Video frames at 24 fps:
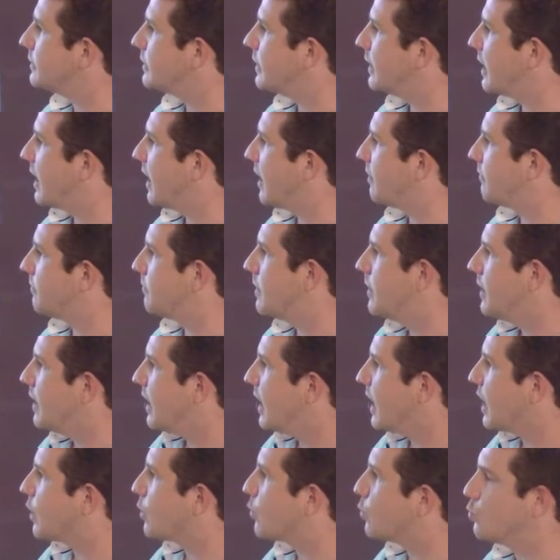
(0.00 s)
They have
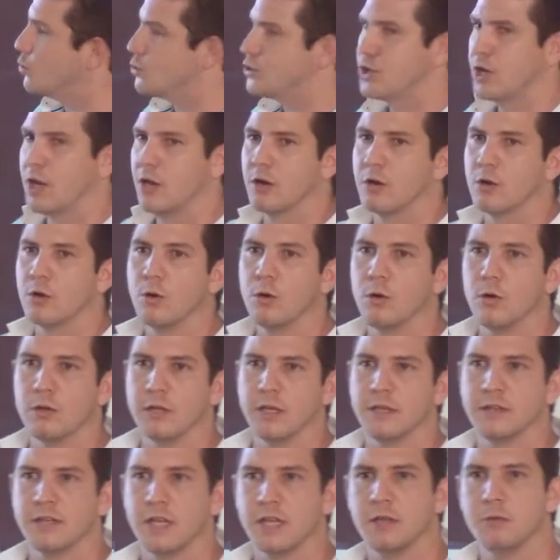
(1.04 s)
a crucial role
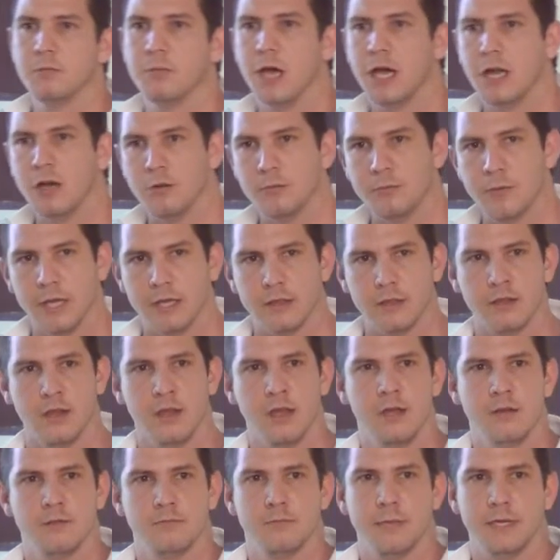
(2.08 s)
in the development,
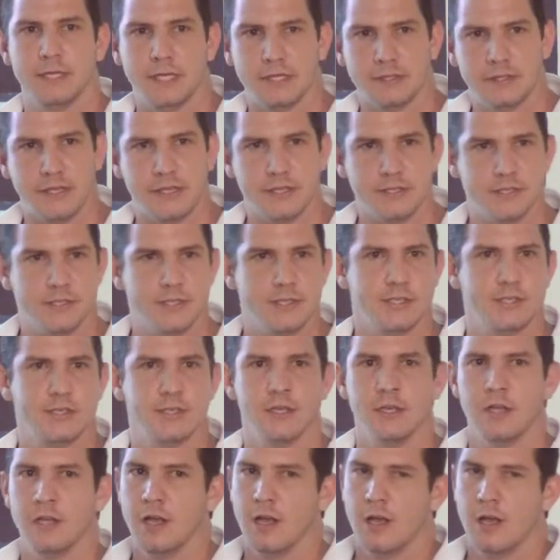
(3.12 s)
metastasis,